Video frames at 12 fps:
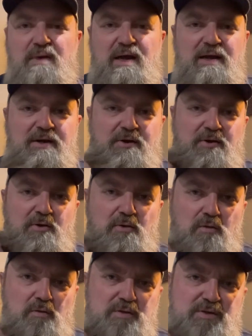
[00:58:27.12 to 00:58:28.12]
My
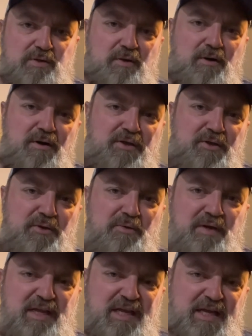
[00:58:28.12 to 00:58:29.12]
girls are
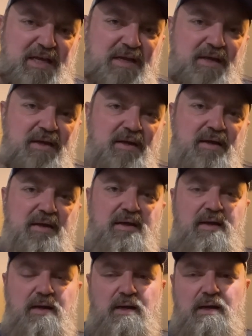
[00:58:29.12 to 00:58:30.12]
unique.
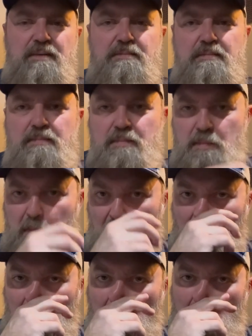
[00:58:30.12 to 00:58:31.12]
Um,
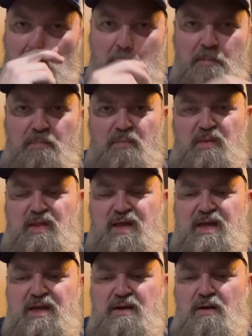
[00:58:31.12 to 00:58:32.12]

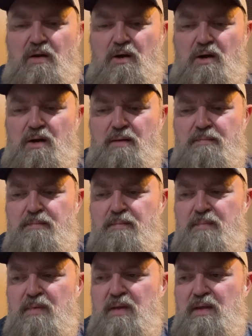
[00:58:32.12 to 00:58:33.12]
they are
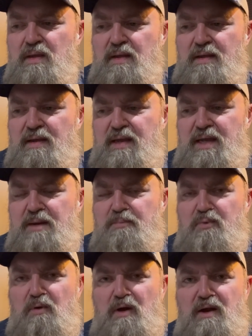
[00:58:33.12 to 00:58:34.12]
a
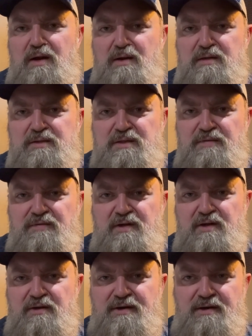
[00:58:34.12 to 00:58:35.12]
product of
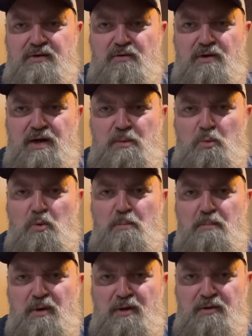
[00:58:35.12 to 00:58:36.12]
their incredible
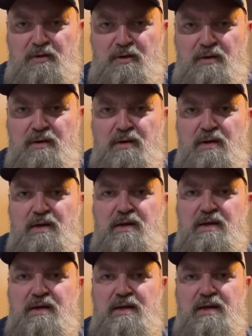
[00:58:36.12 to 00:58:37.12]
mother
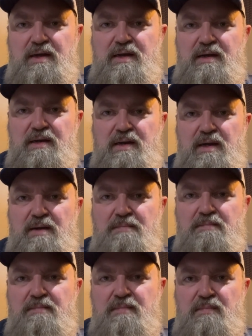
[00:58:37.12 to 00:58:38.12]
and
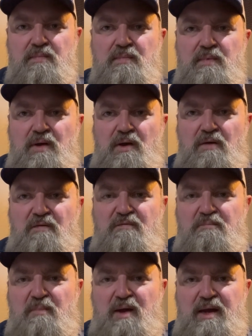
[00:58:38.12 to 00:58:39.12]
um,
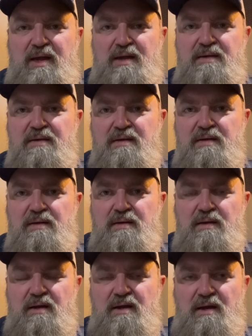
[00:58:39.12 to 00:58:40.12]
of my
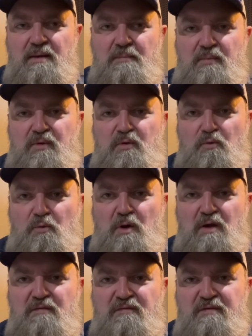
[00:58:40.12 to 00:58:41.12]
uh,
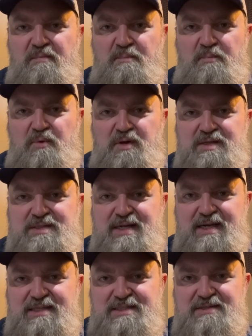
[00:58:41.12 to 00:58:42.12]
gruff
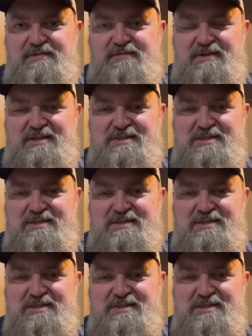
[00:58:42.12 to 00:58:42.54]
protective